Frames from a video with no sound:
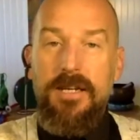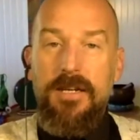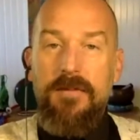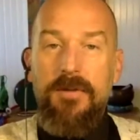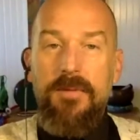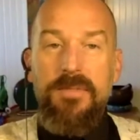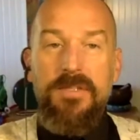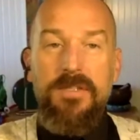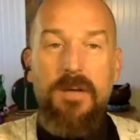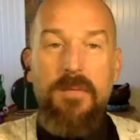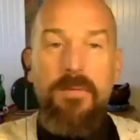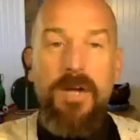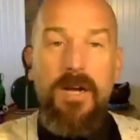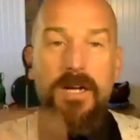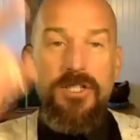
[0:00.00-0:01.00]
from
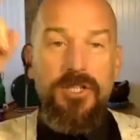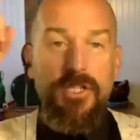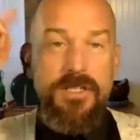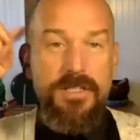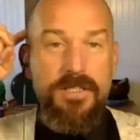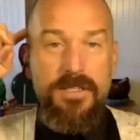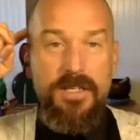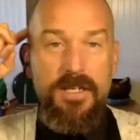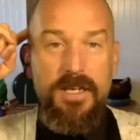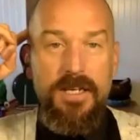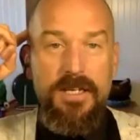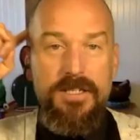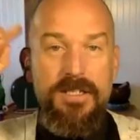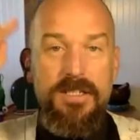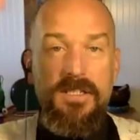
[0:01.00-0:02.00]
subconscious
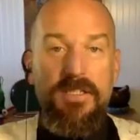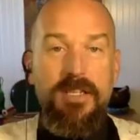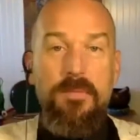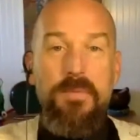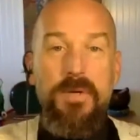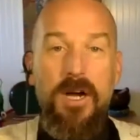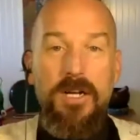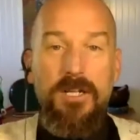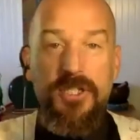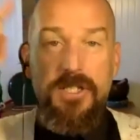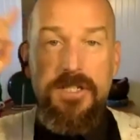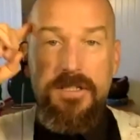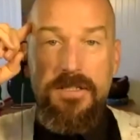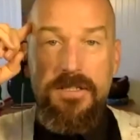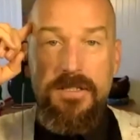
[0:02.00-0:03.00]
to
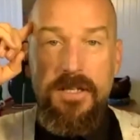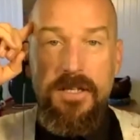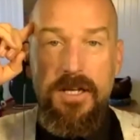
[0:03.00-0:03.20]
subconscious.